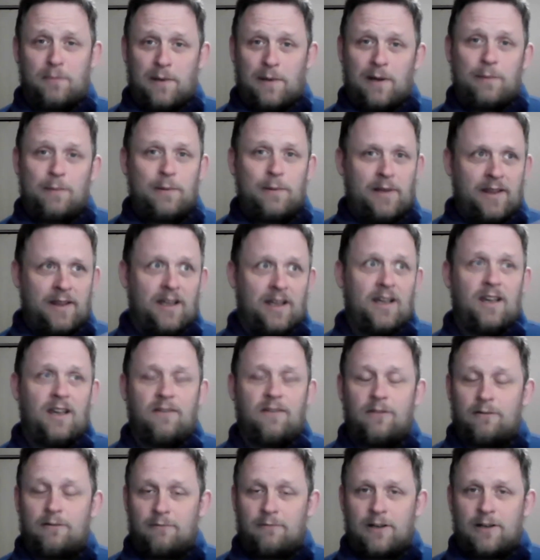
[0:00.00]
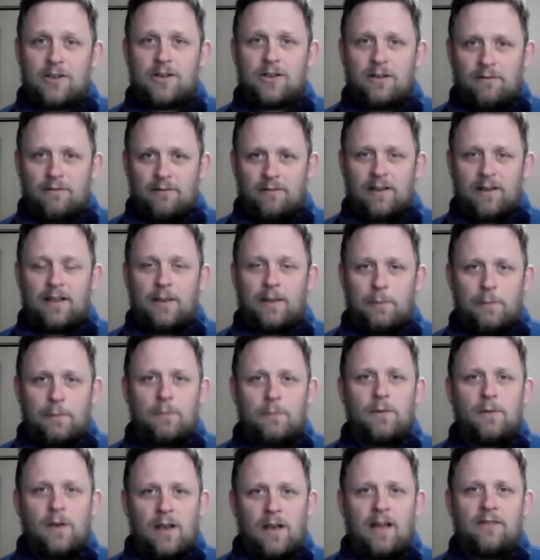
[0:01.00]
of people. I think even Richard really
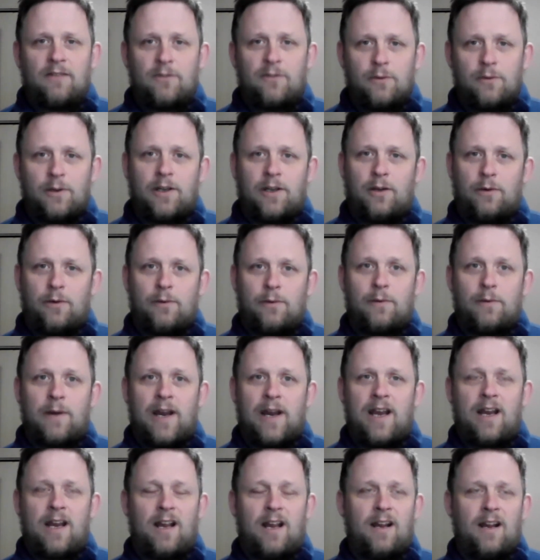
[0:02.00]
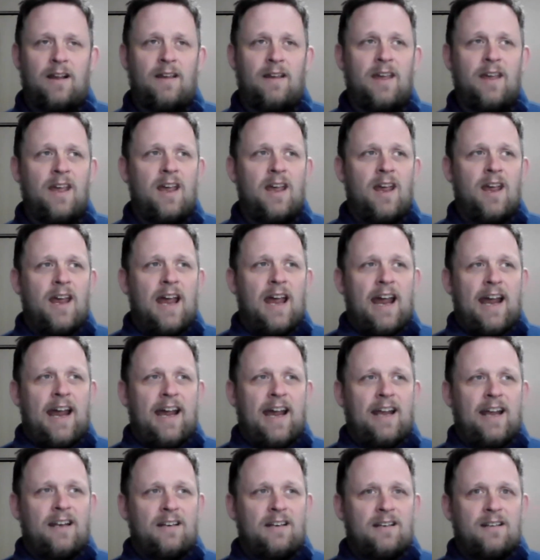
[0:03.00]
loved what you were writing.
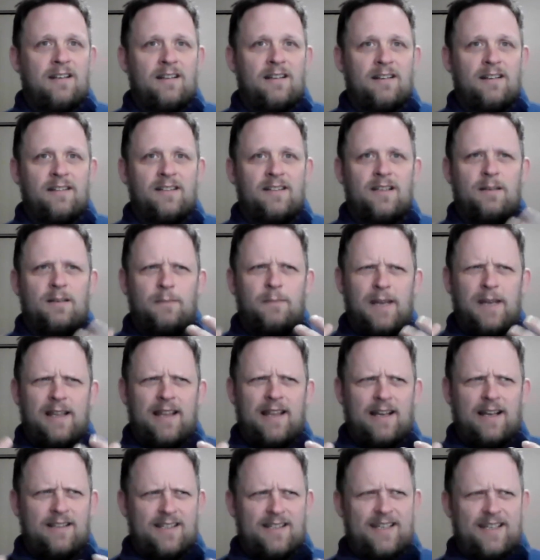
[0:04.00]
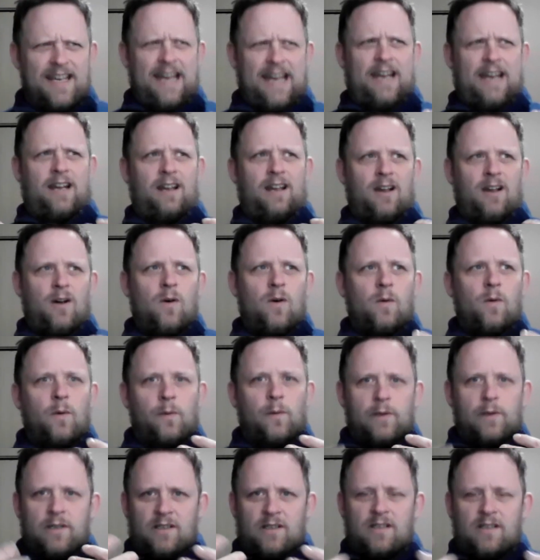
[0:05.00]
And to me, that's like, oh,
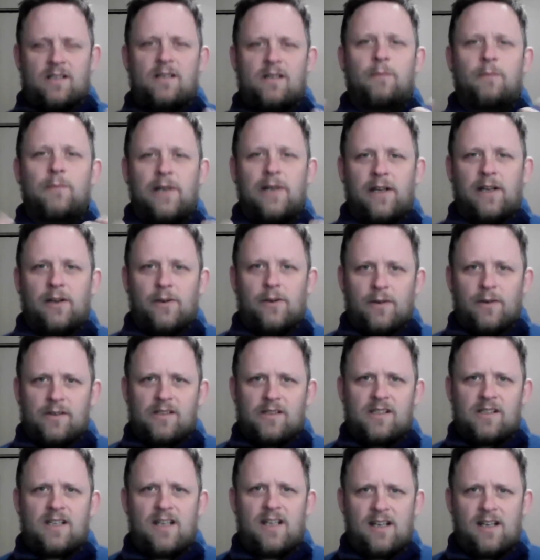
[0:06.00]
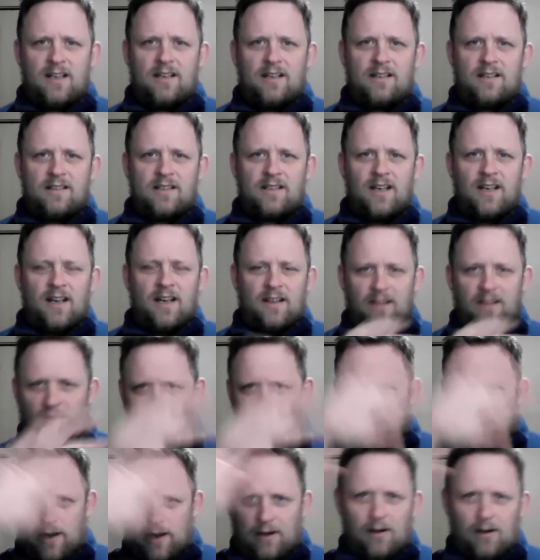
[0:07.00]
well, this is somebody who sees
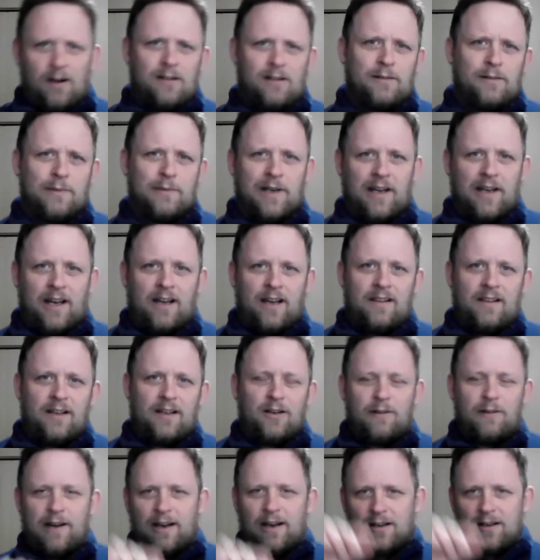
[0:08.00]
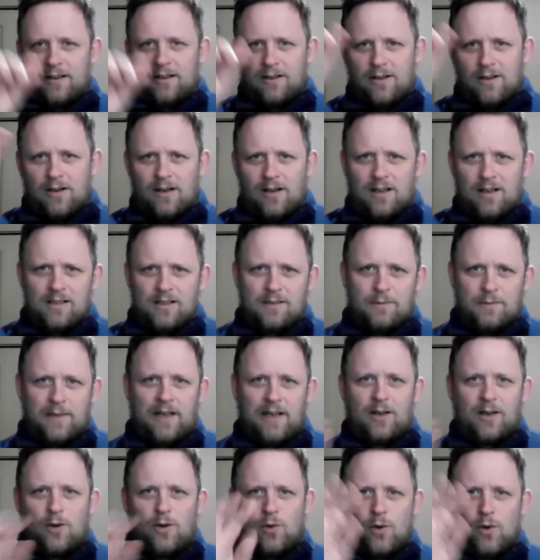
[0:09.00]
the greater harmony, the greater
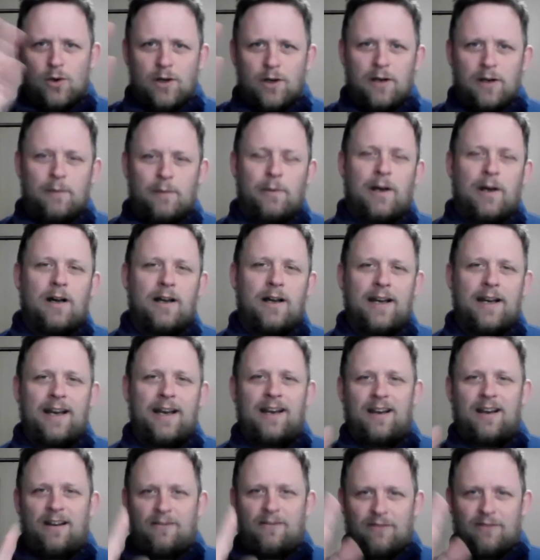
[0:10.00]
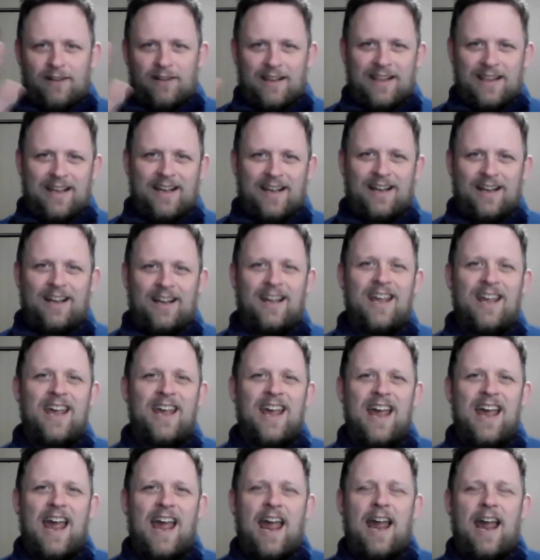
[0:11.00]
cosmic order behind everything.
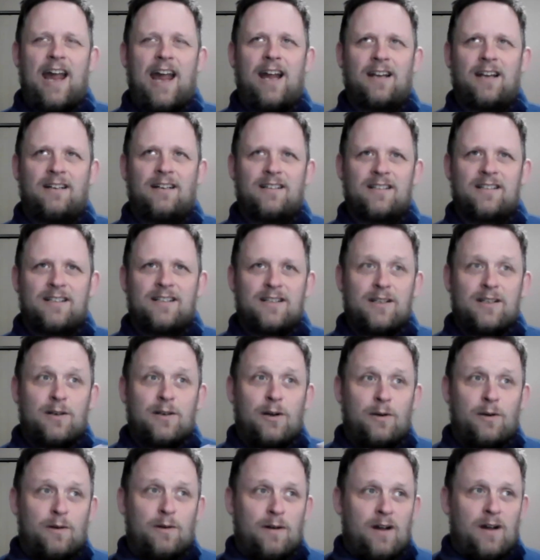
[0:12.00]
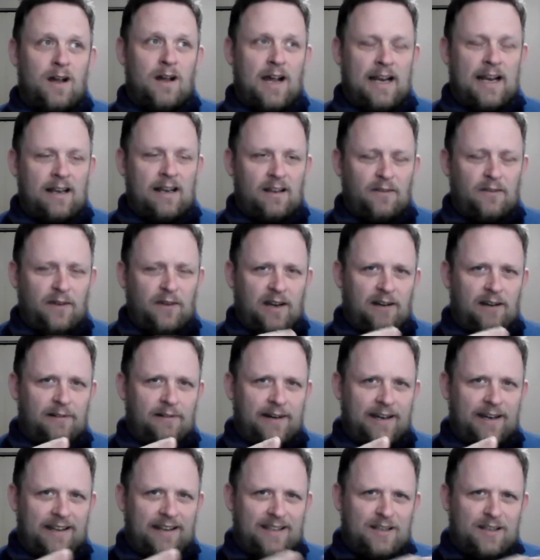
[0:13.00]
And so I love
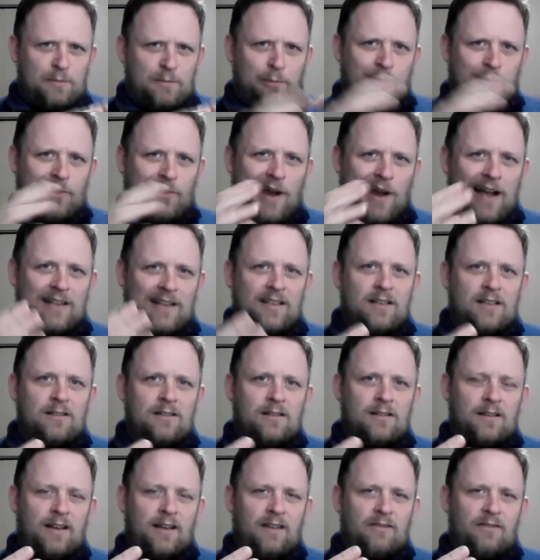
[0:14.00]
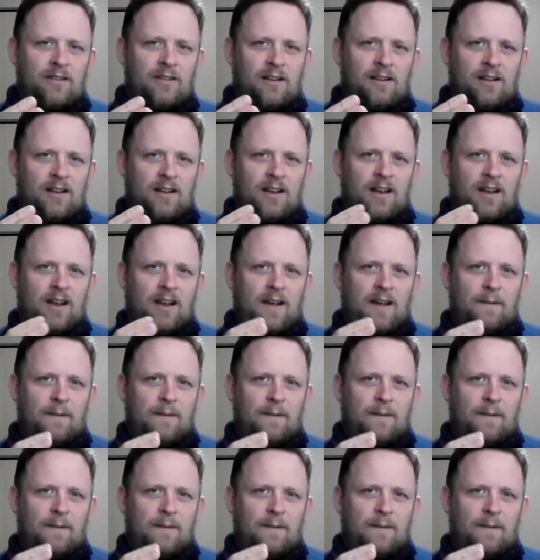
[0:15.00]
hearing it at this practical level.